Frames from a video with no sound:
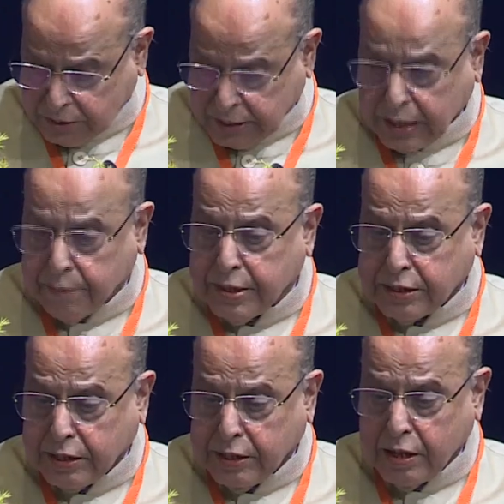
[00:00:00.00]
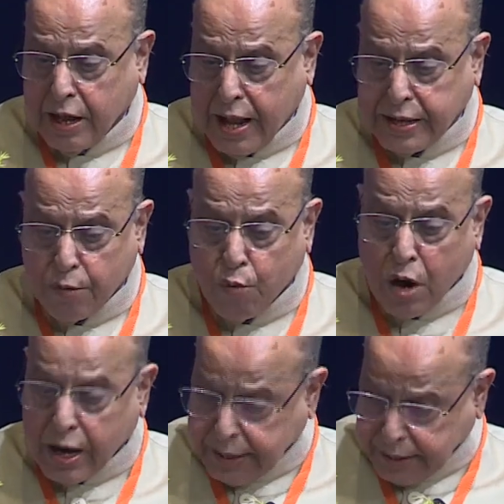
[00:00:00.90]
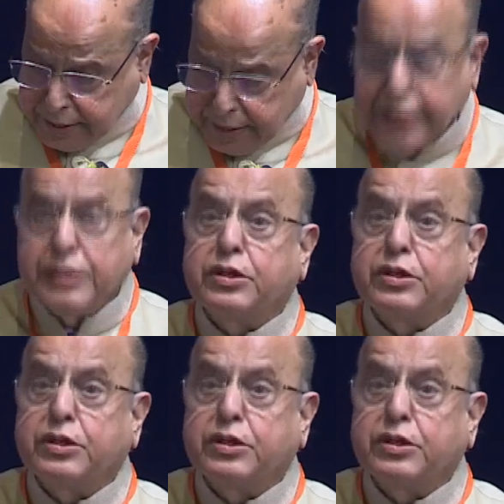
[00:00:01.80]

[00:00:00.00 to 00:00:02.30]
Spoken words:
of the committee and a wide range